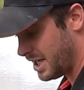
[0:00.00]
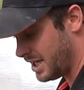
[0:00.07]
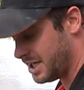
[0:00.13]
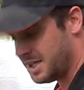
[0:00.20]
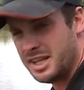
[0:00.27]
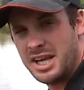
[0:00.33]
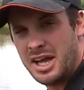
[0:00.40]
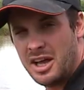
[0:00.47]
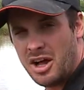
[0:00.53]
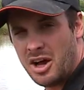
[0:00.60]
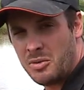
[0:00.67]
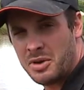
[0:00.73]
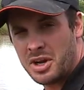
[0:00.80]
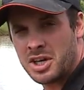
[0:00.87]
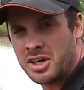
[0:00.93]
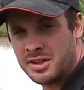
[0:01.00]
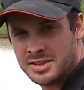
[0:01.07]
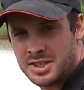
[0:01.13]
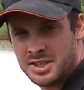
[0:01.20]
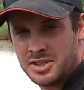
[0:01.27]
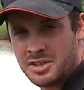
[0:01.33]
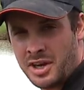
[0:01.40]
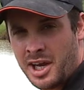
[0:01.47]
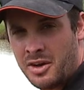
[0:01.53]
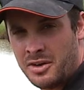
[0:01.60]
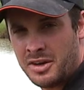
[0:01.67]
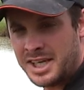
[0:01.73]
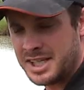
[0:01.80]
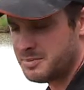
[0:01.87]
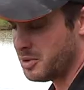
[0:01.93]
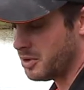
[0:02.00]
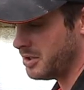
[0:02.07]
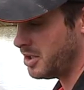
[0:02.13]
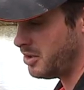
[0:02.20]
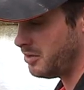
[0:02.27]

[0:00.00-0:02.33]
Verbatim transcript: and it, I want to concentrate on this point